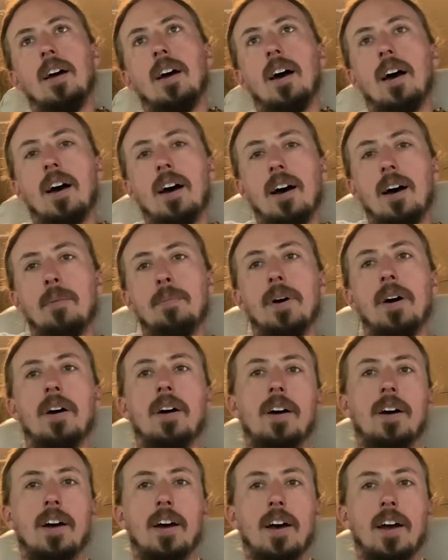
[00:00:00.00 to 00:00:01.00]

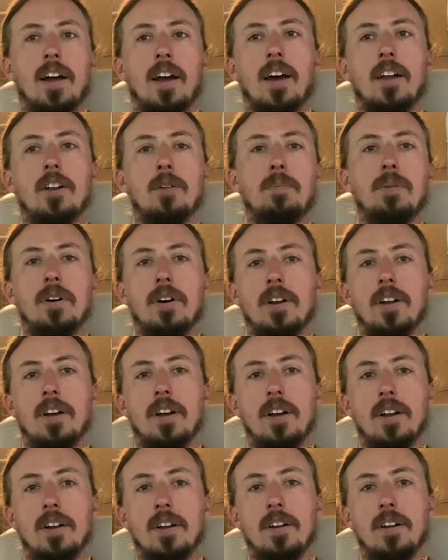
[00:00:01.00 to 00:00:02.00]
I had to put
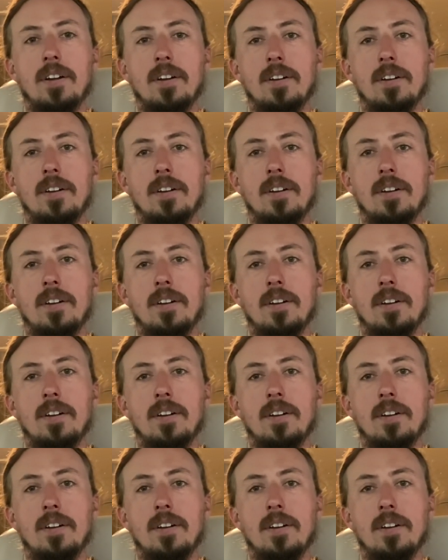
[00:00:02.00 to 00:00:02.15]
in